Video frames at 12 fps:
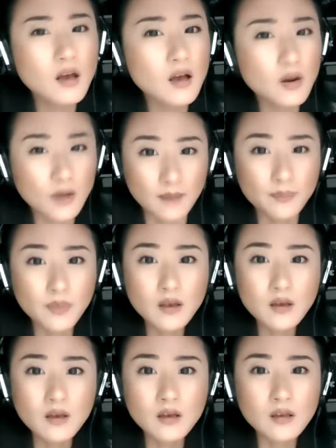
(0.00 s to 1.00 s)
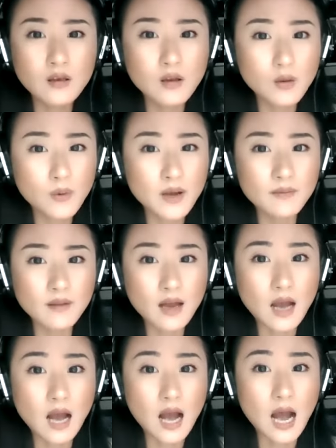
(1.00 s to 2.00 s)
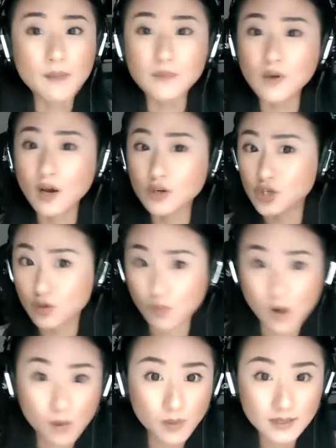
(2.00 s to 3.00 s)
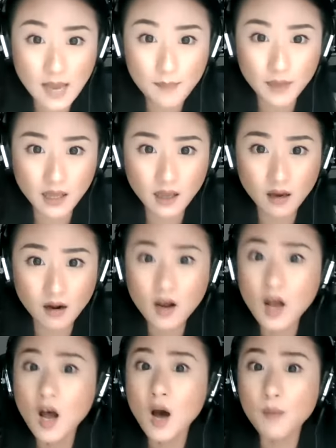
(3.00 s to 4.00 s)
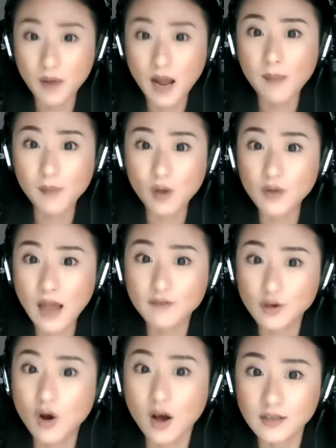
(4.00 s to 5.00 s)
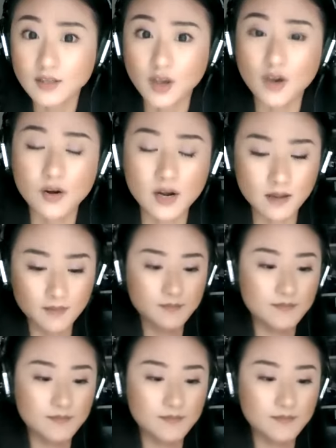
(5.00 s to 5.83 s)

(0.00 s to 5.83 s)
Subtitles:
Okay, you know what? I'm not sure what's happening here, but I'm going to have to call security.